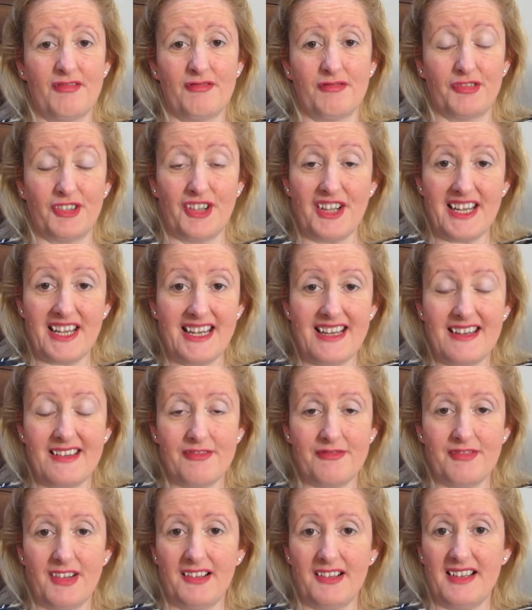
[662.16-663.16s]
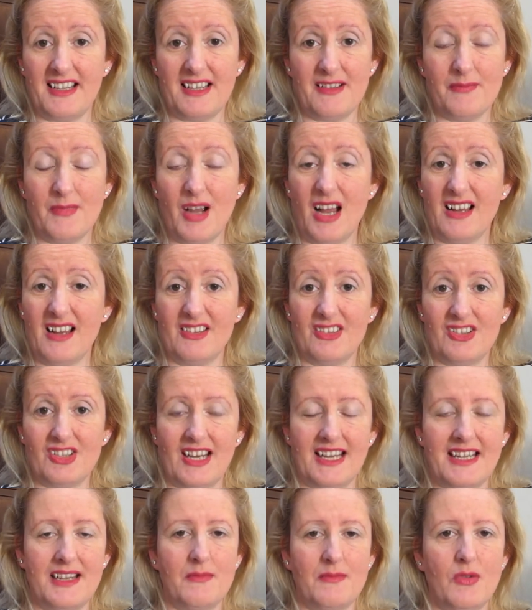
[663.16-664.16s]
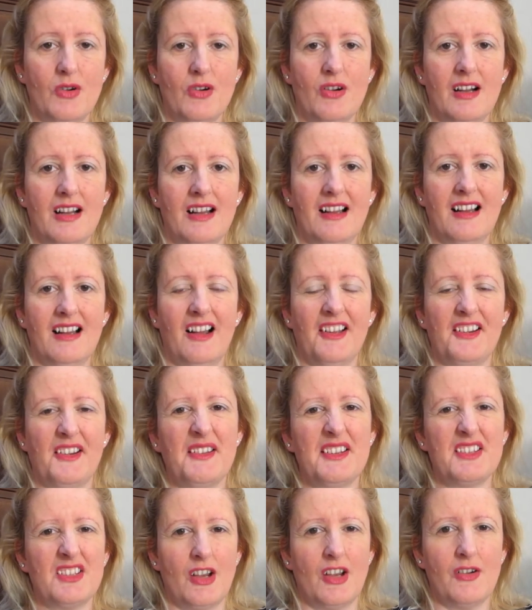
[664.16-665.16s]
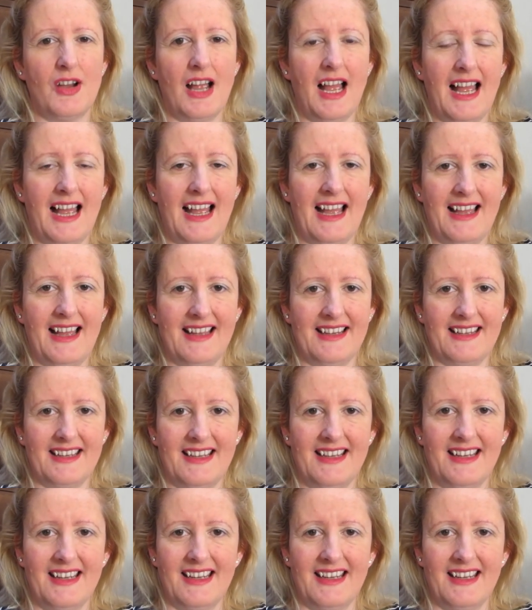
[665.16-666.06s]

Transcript: read very much anymore. I know it's so hard.